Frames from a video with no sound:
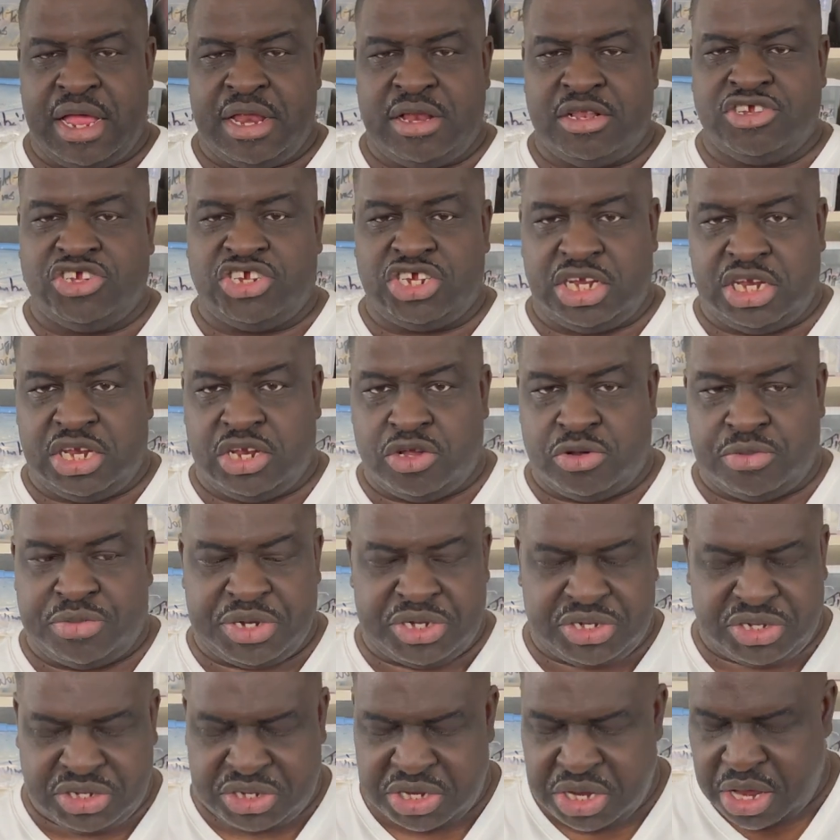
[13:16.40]
G
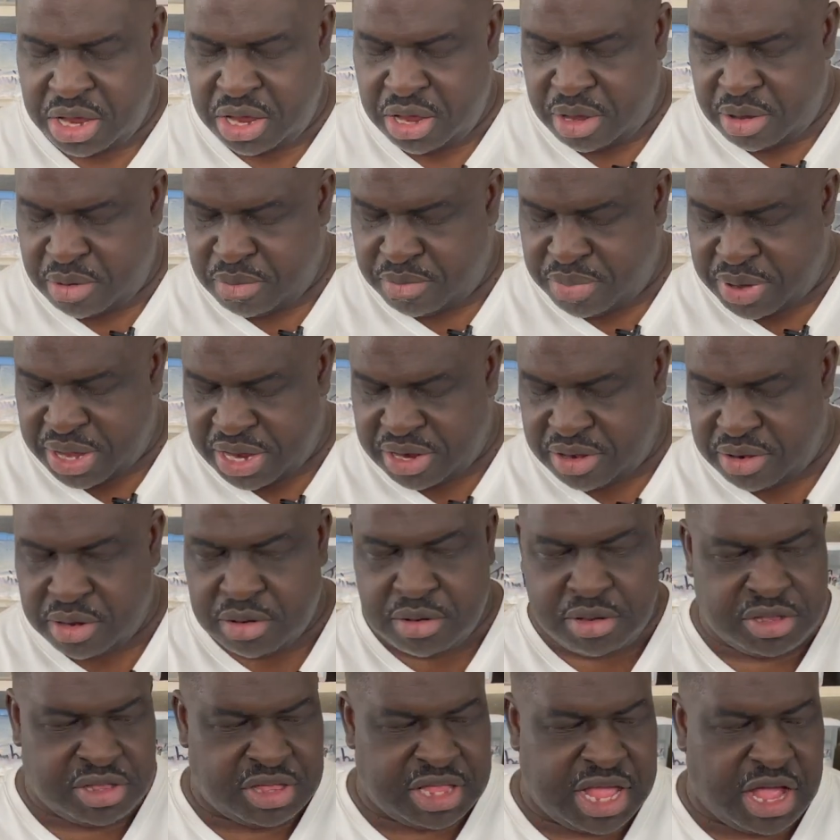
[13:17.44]
Loomis, but
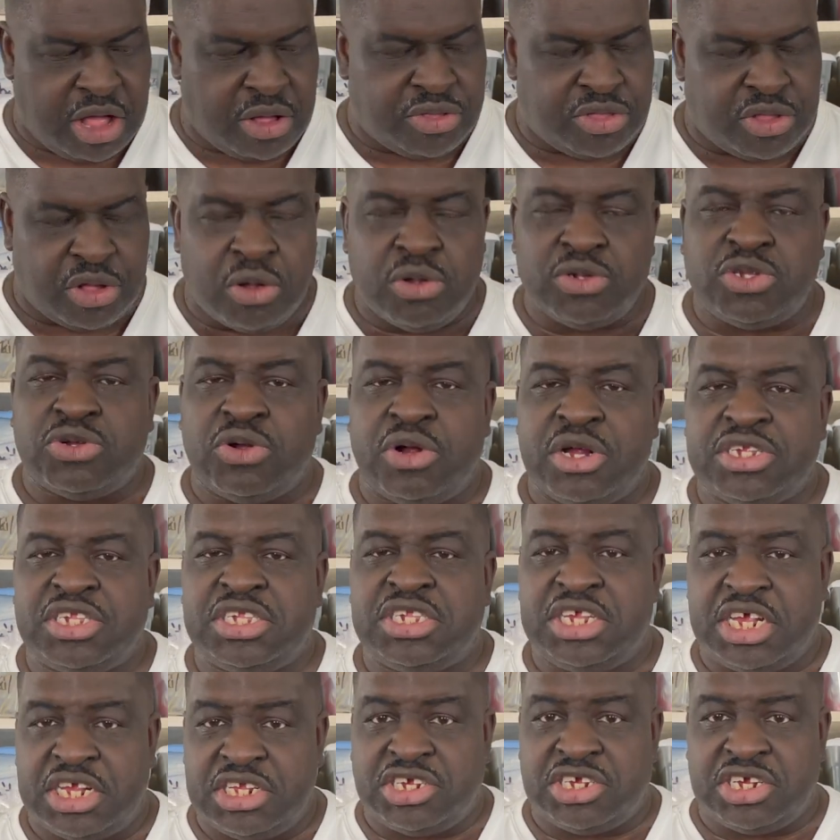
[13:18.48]
those are
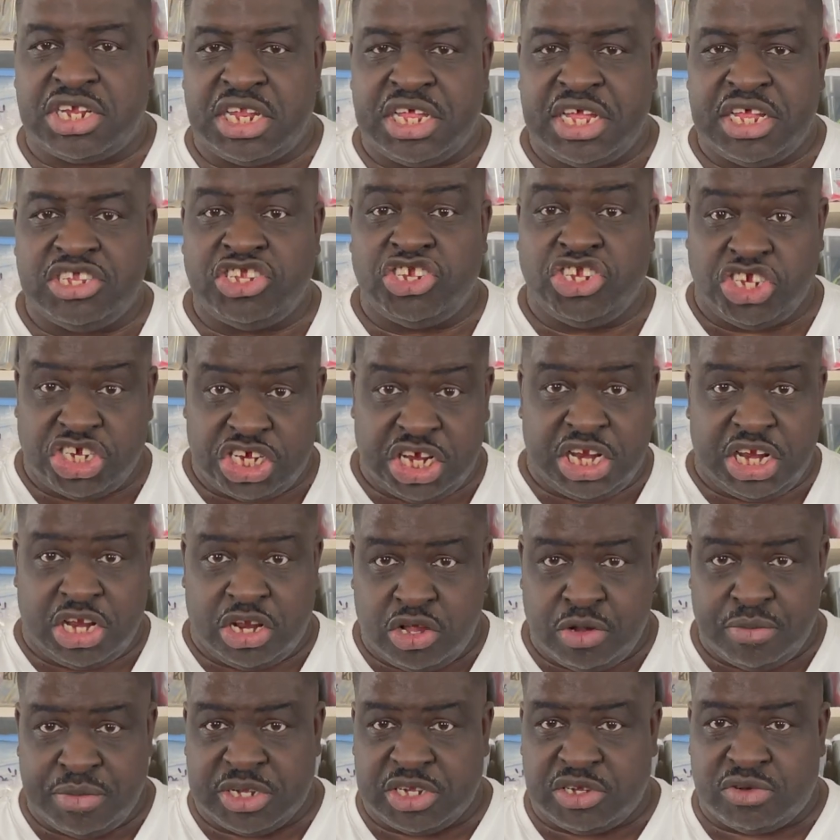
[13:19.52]
essentially G
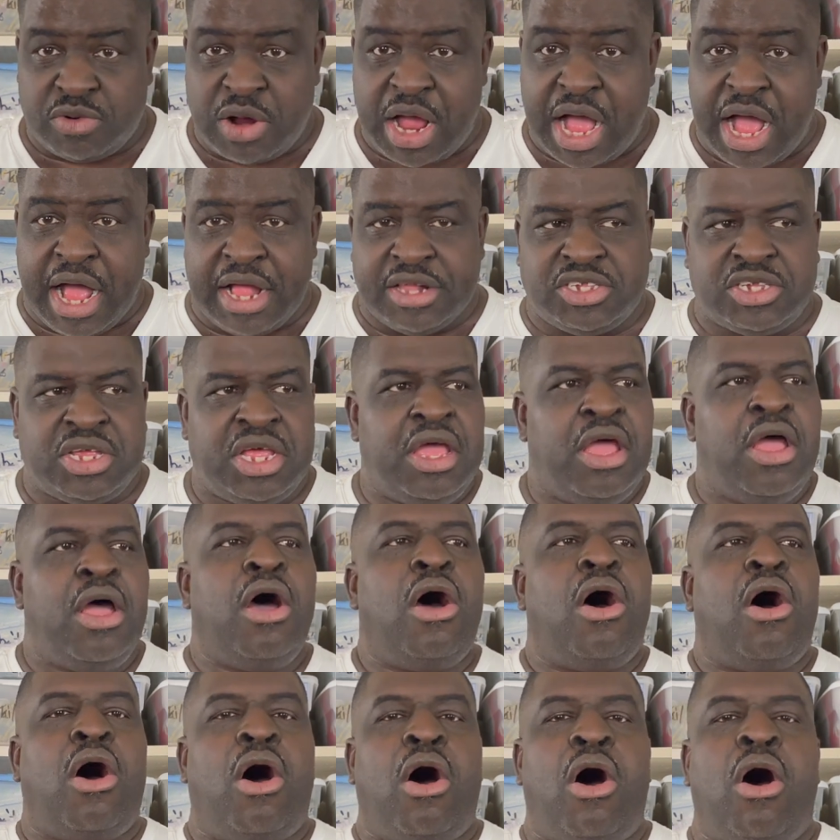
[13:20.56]
Loomis rods,
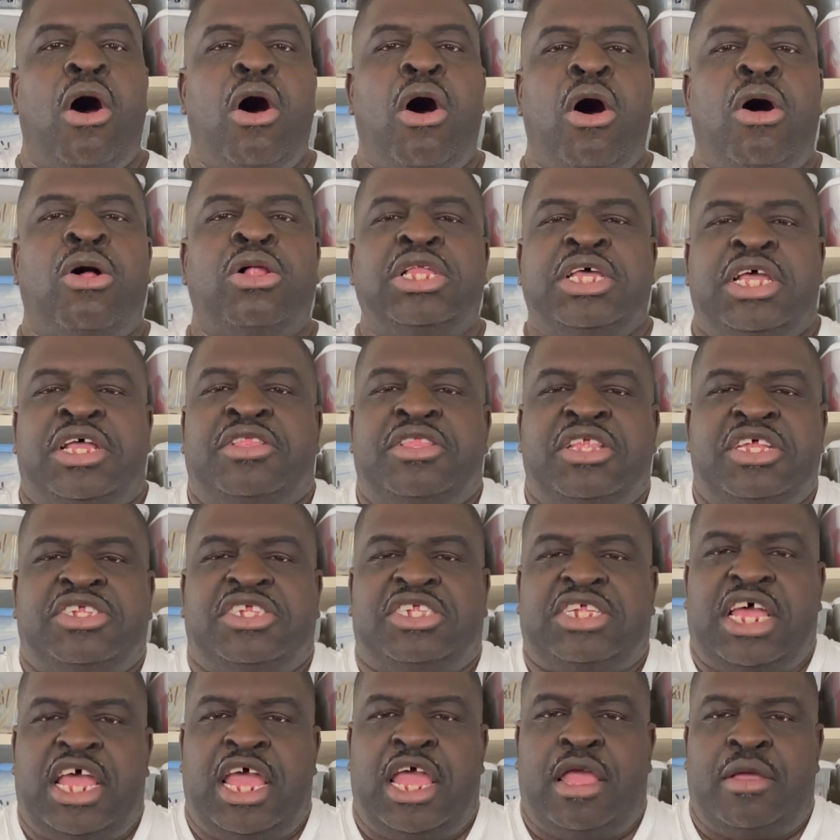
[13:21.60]
all in the
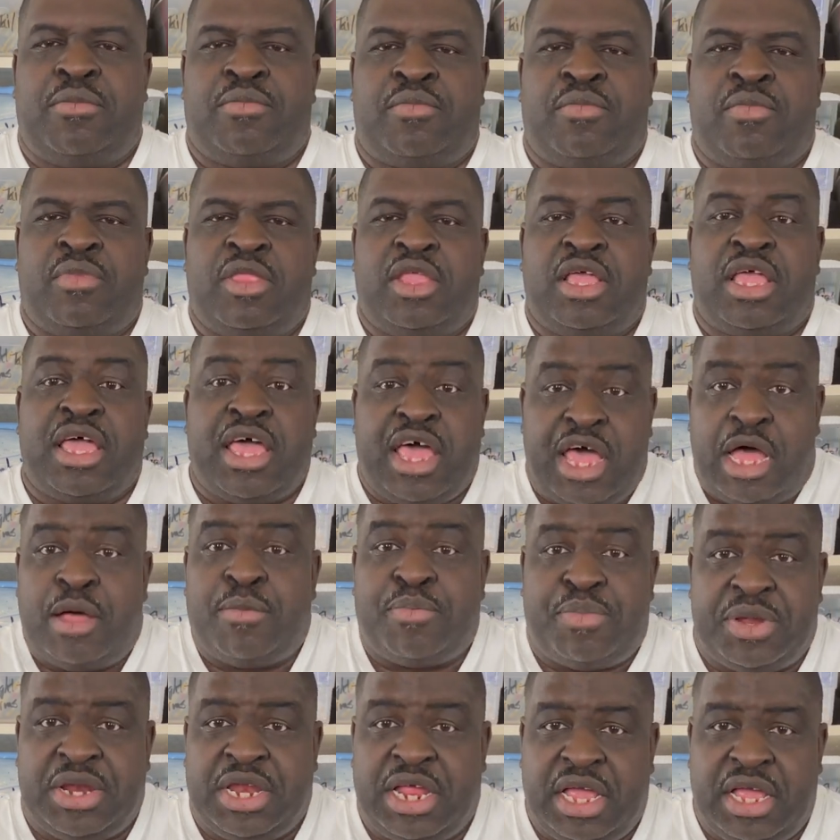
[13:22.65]
same
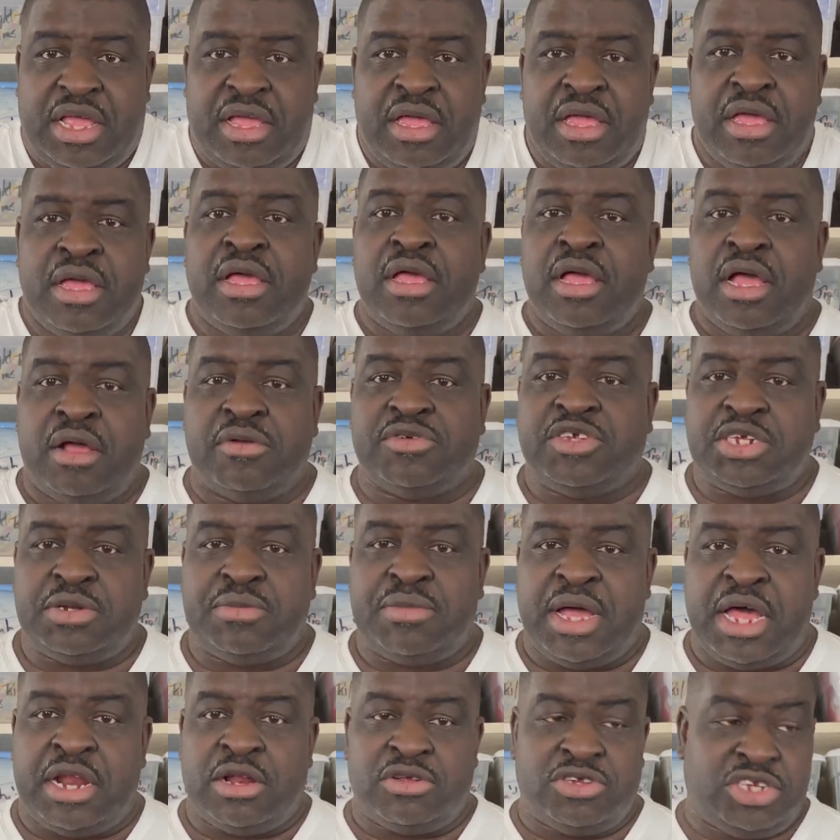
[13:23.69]
company of
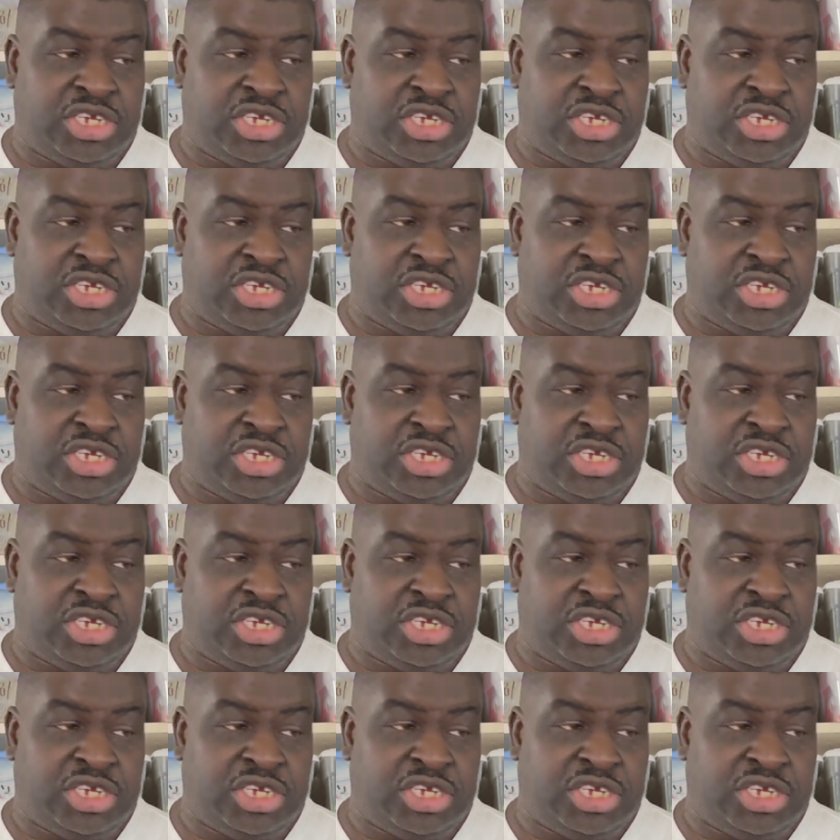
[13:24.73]
Shimano.